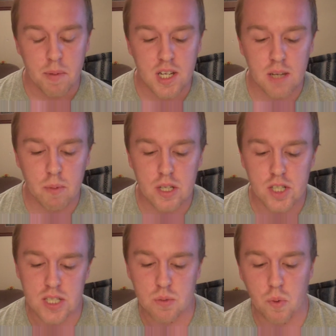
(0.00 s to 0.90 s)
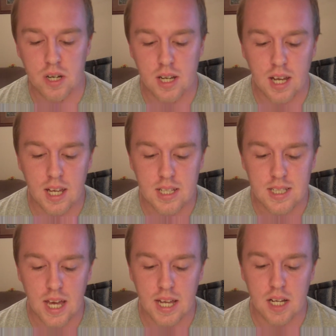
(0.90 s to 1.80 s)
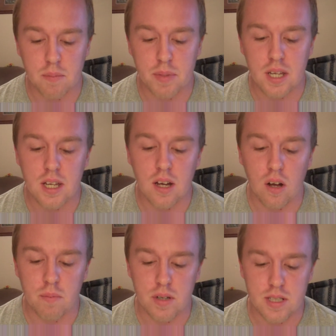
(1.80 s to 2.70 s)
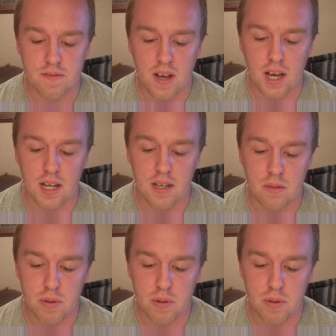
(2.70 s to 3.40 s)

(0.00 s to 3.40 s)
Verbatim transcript: But give me just one night and I'll be almost fine.